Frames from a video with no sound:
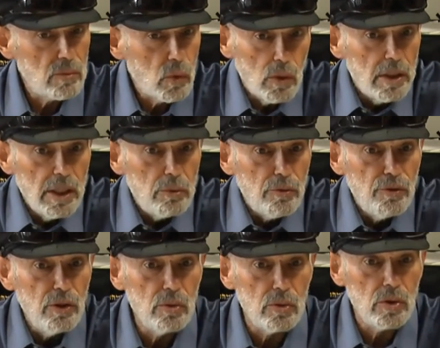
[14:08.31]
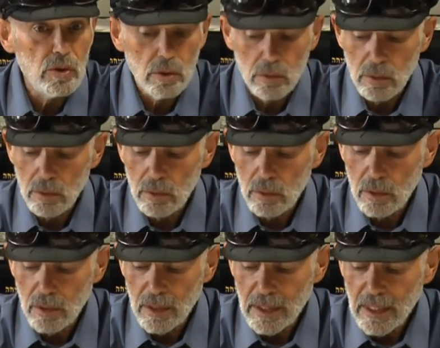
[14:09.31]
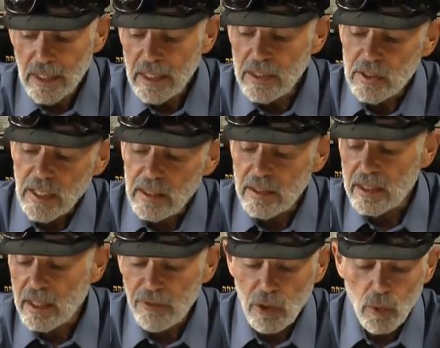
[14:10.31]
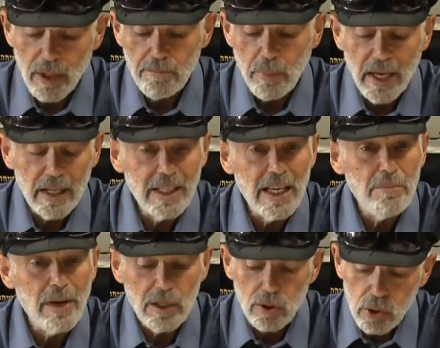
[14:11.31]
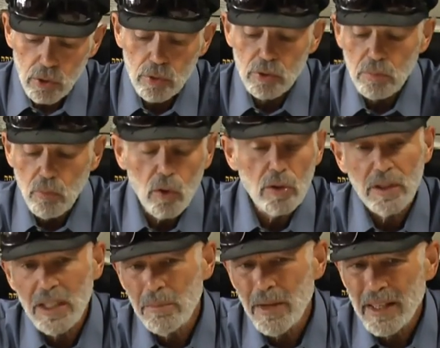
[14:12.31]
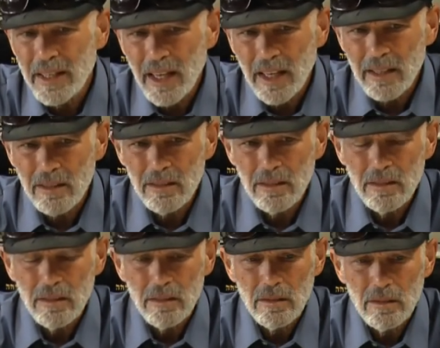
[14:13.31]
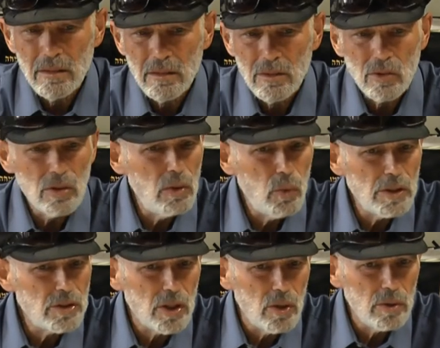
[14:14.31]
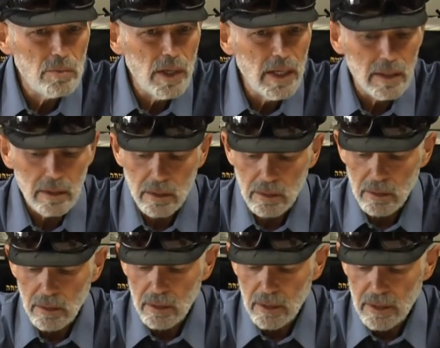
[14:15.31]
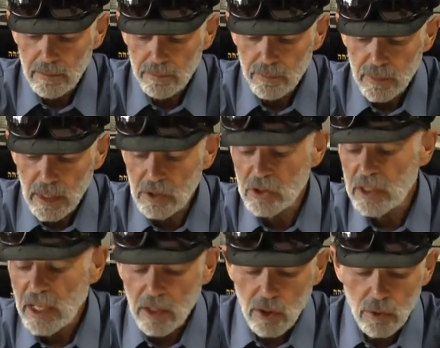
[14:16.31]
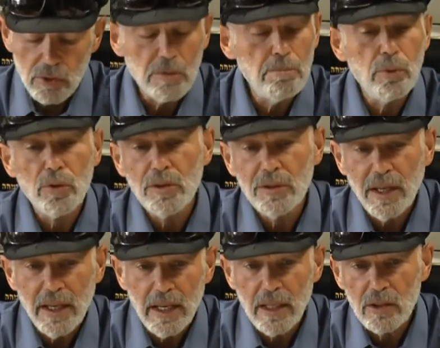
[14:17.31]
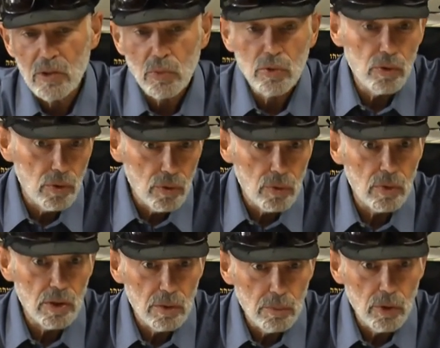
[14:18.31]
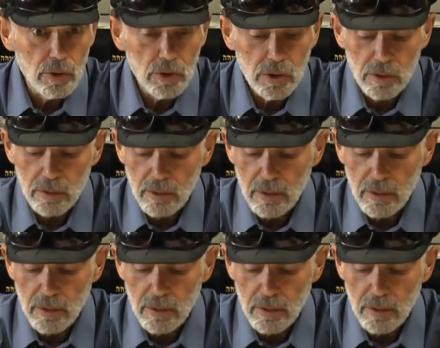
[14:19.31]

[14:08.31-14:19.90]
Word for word: Well, he refused. He said that if he went back, he may lose more than he may gain. So he wasn't going back. As the saying goes, a bird in the hand is worth two in the bush.